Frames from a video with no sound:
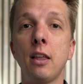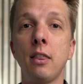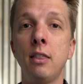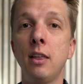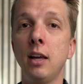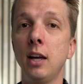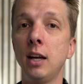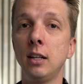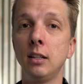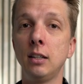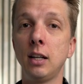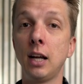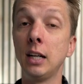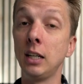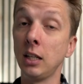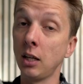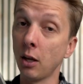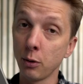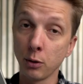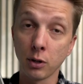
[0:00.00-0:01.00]
than
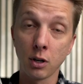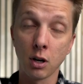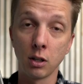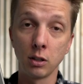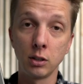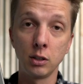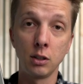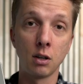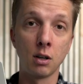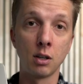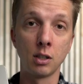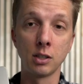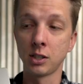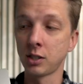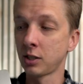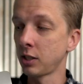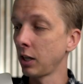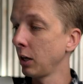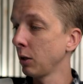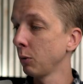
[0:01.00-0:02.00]
any other color on
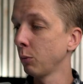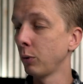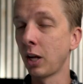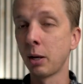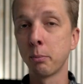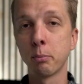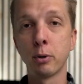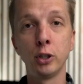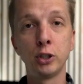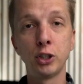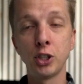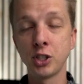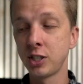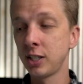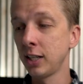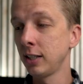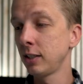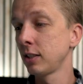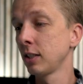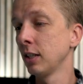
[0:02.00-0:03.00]
sale when I
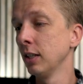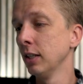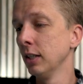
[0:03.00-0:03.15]
purchased it.